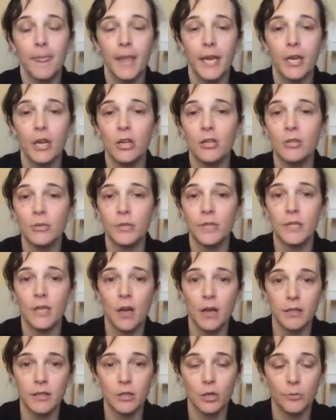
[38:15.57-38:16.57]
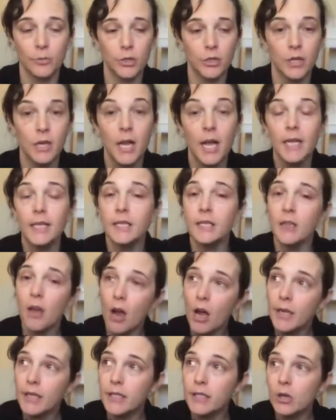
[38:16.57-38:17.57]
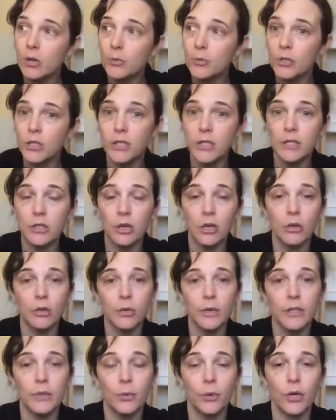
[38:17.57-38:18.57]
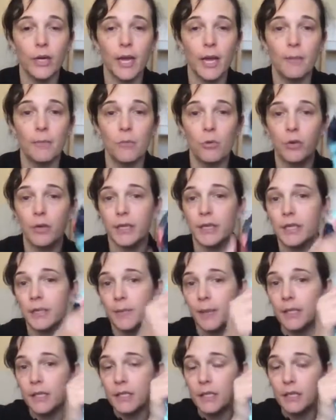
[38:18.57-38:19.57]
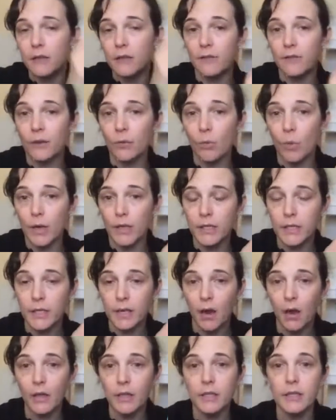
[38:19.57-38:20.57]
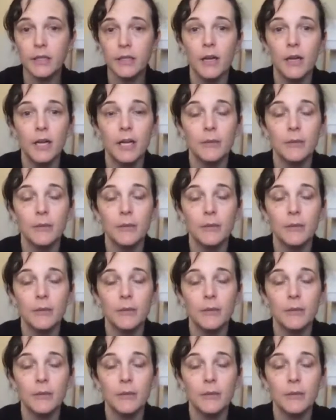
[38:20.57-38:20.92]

you go to a sized option. Sized options don't always work out more expensive than one size